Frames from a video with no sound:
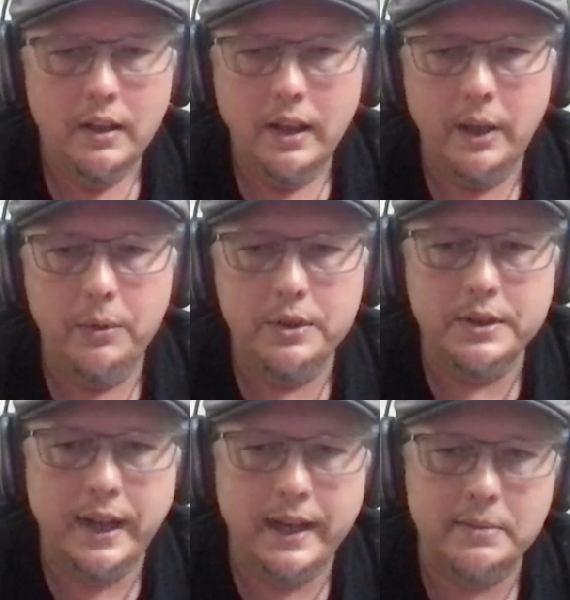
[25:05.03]
he would
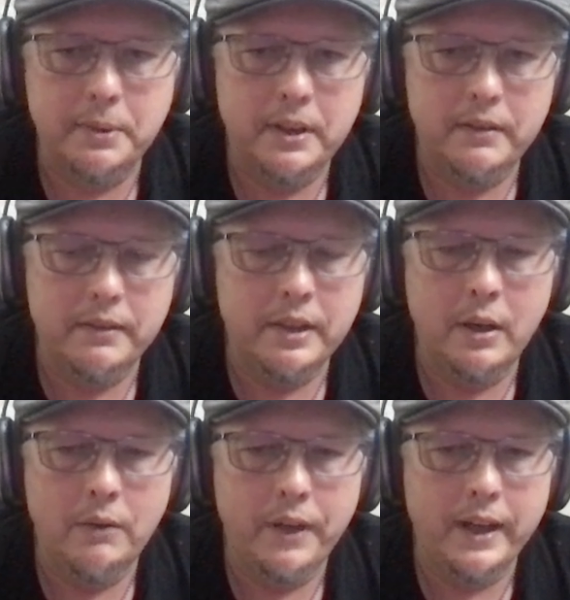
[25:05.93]
just ask me,
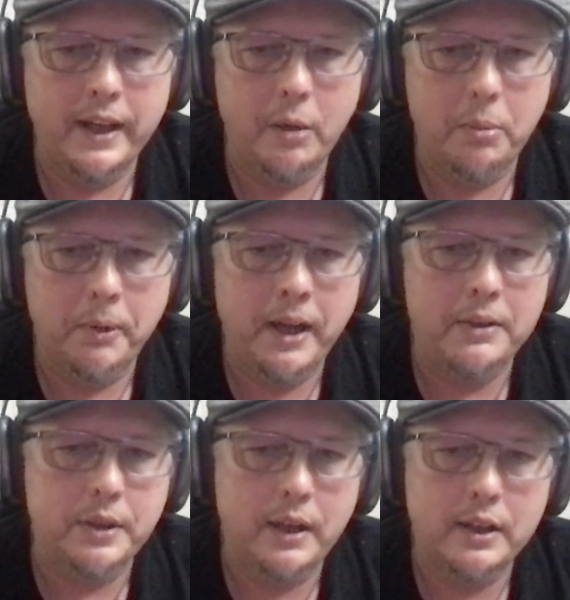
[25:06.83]
if I could help him out,
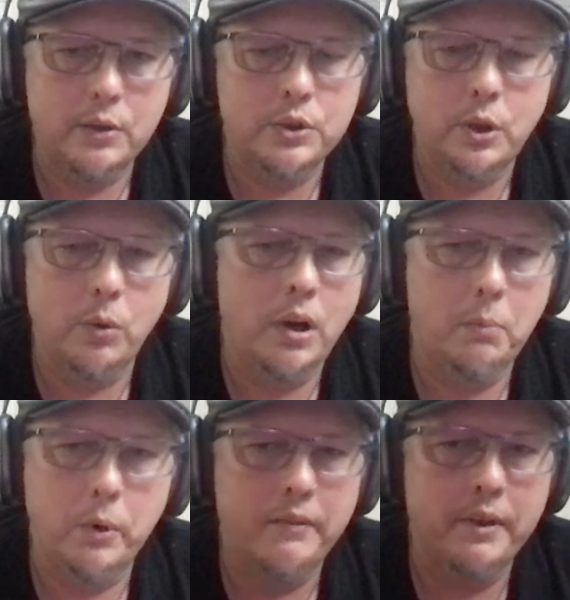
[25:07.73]
so I'd go show up
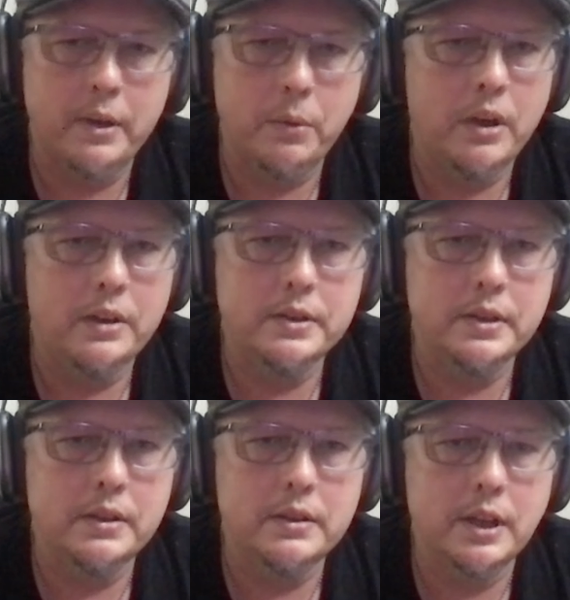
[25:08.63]
wherever he was
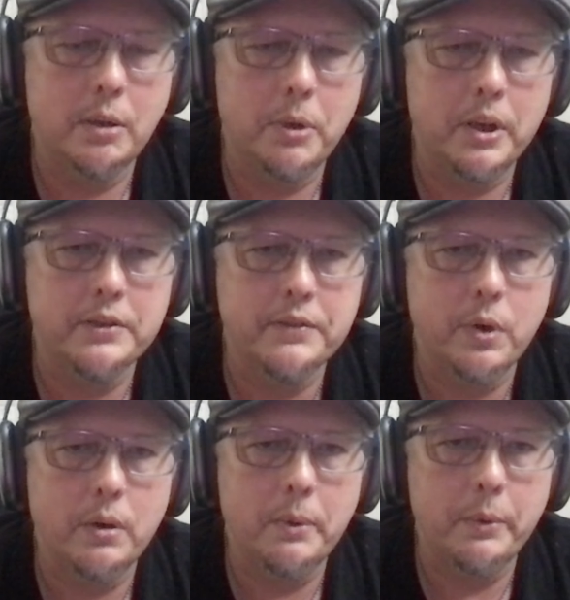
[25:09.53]
and sell merch
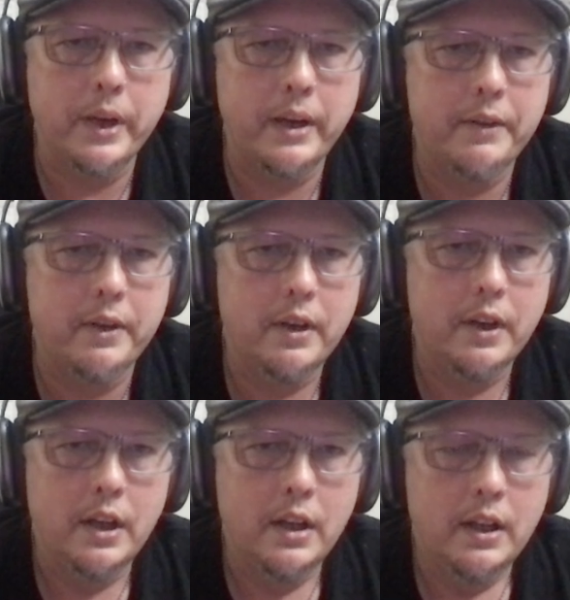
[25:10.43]
for him or whatever.
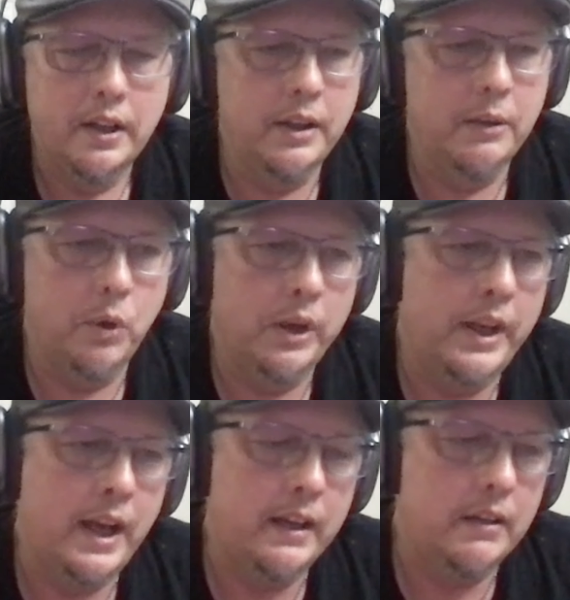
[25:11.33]
And then one
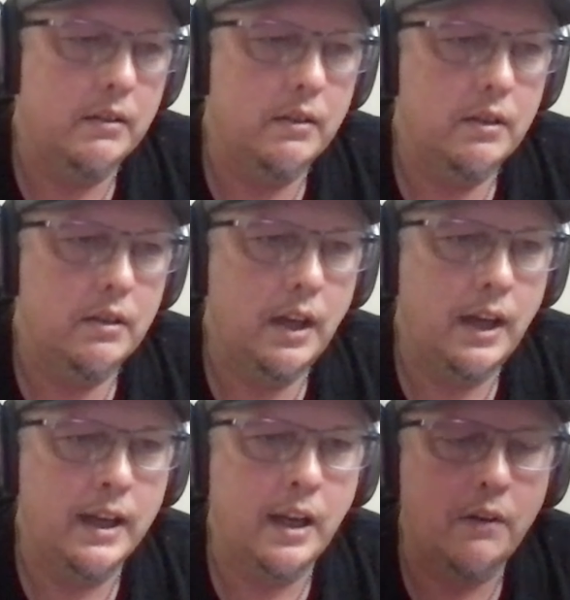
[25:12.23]
night,
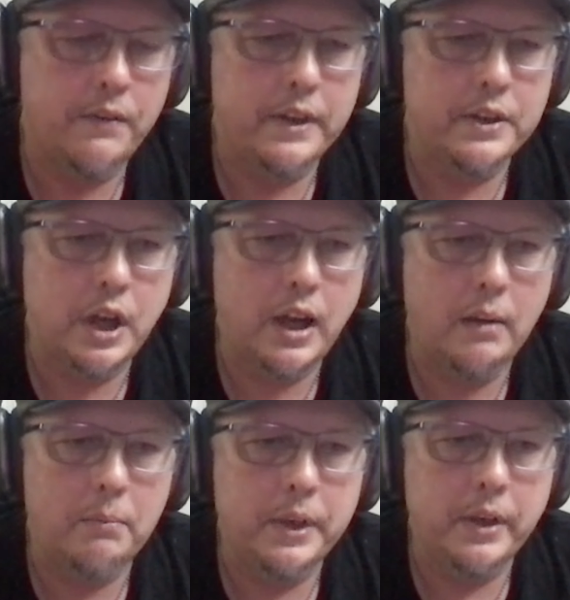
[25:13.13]
I got offered a
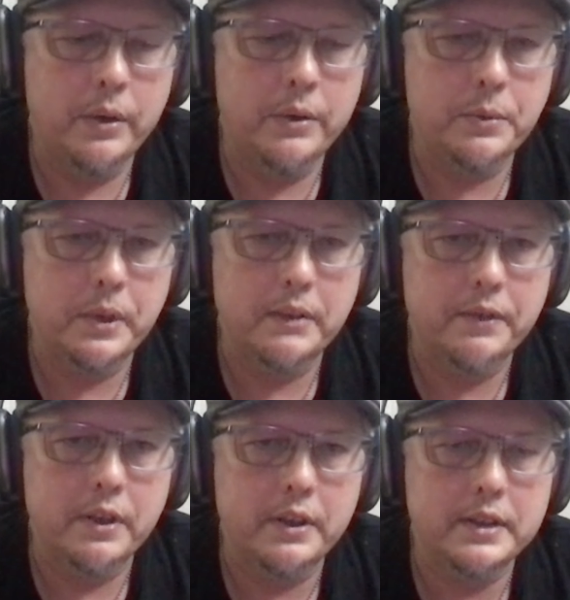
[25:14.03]
job. He was working
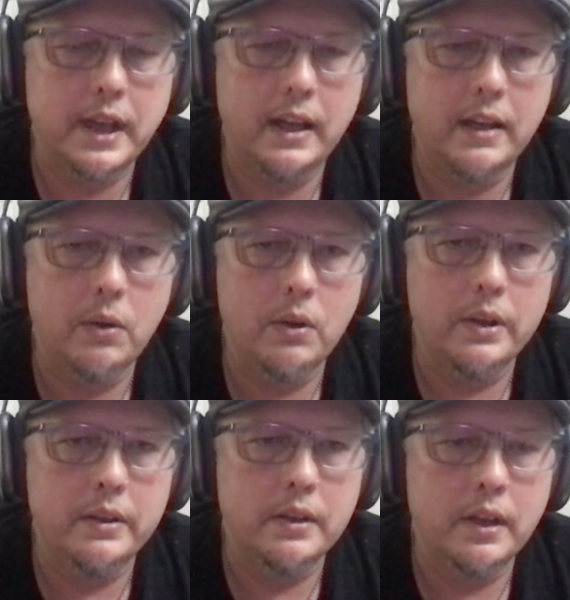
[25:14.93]
for Chris Cagle,
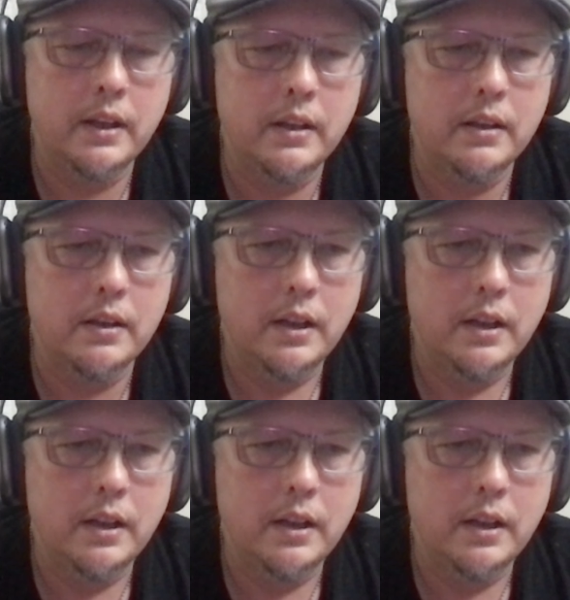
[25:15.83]
and